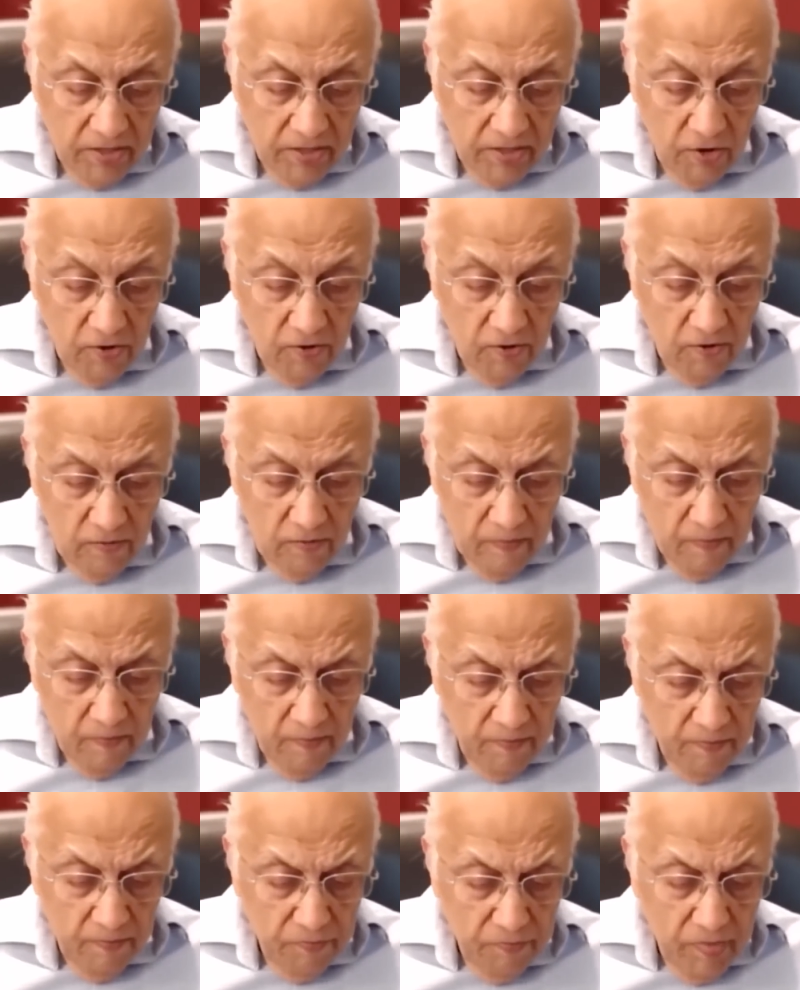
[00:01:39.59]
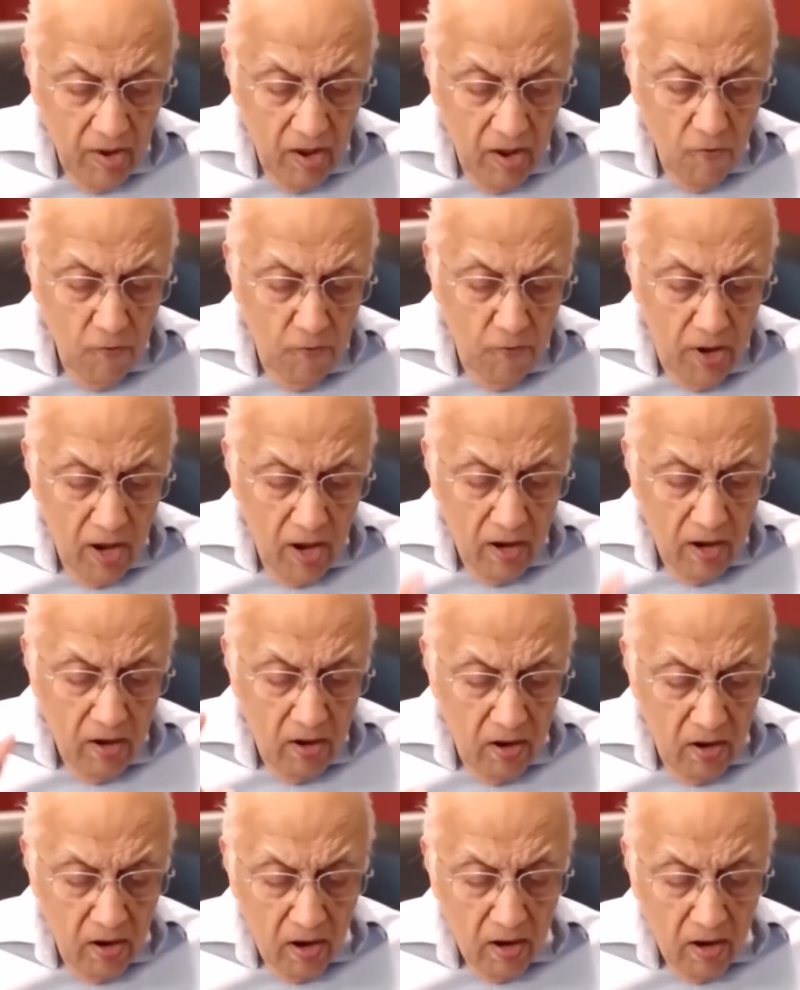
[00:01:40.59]
So we are
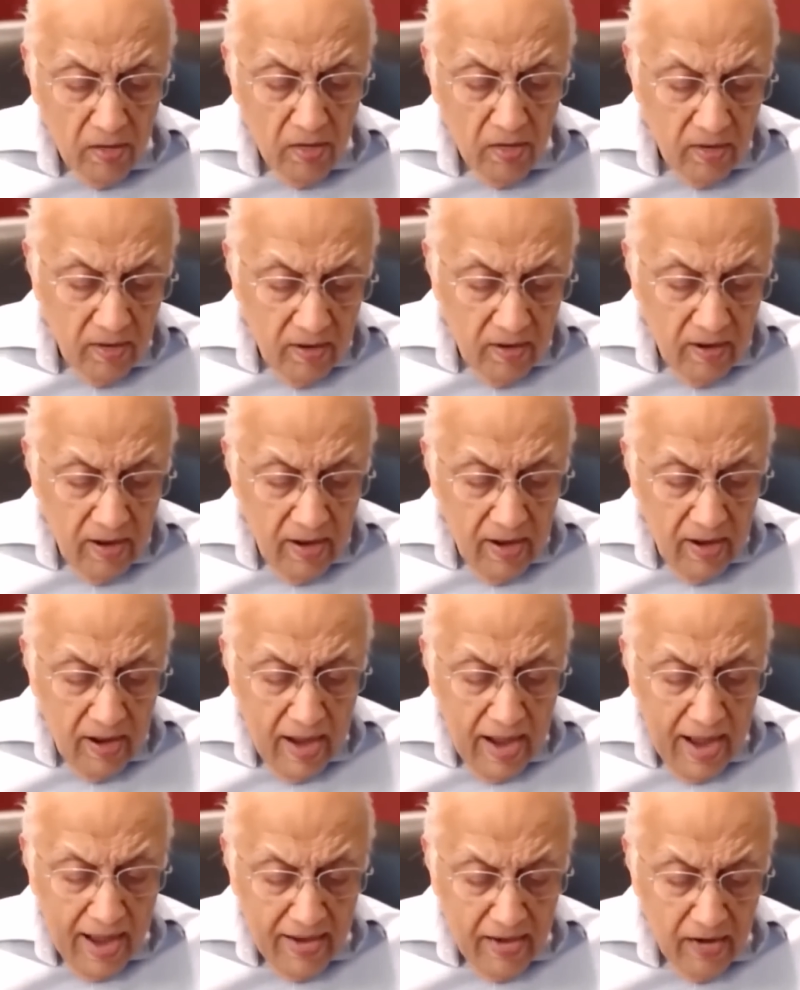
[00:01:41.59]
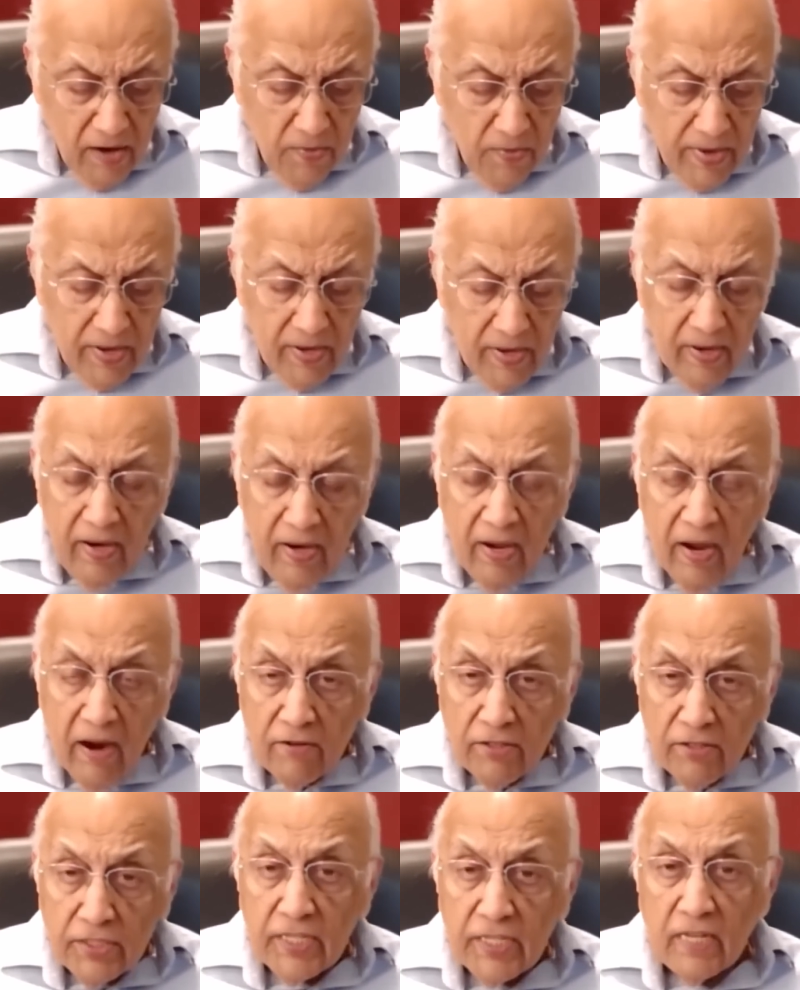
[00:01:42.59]
not adequate in
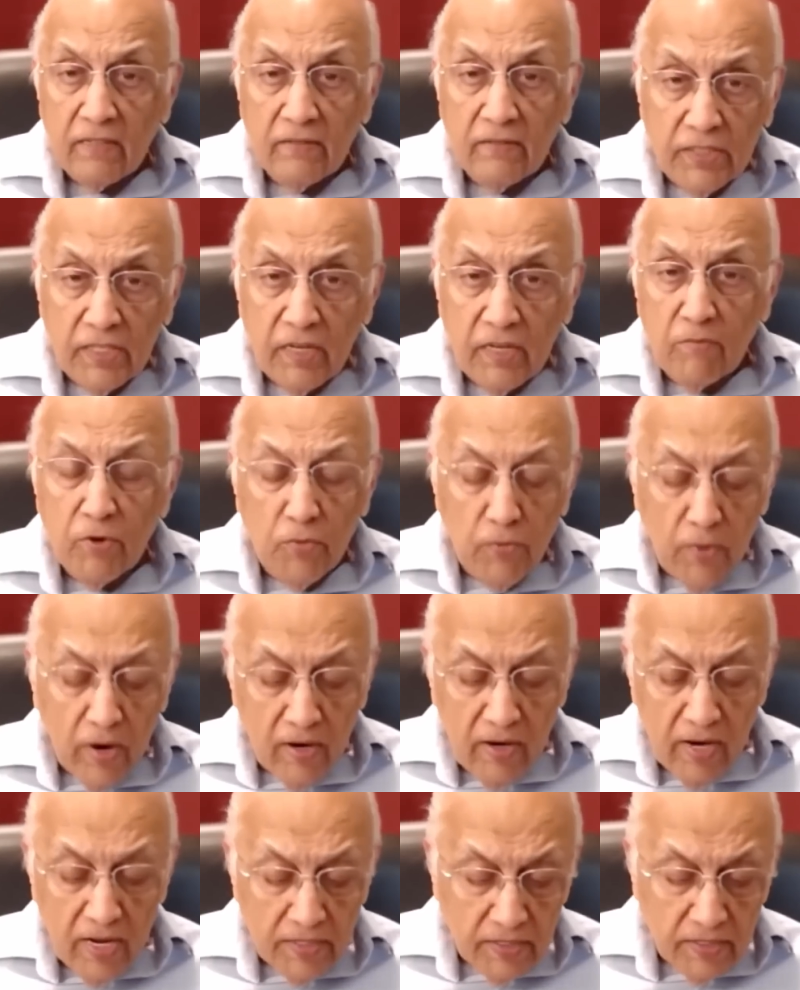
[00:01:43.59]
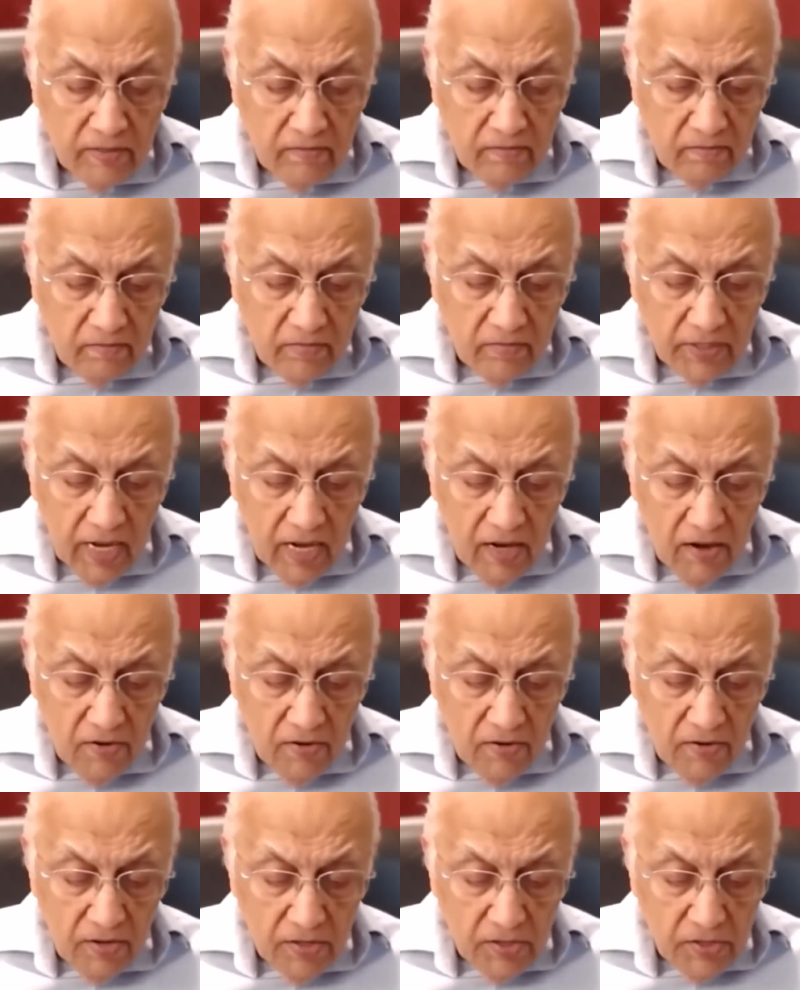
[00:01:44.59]
ourselves. Number one lesson, 2
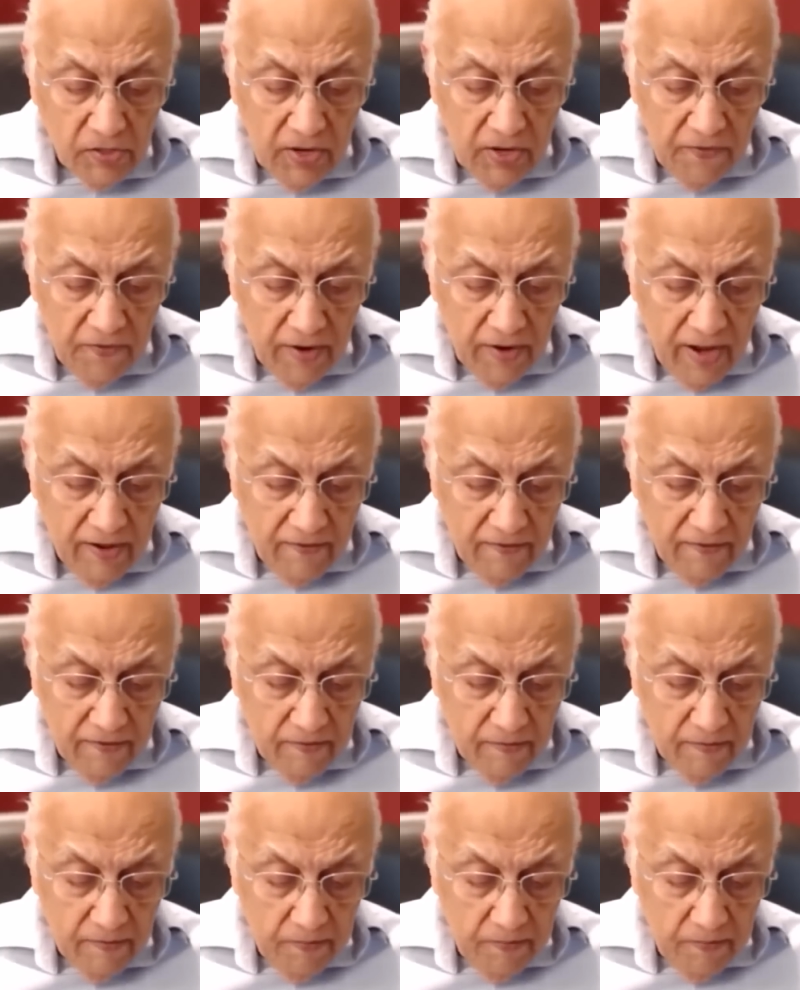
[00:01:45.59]
Corinthians 3:5.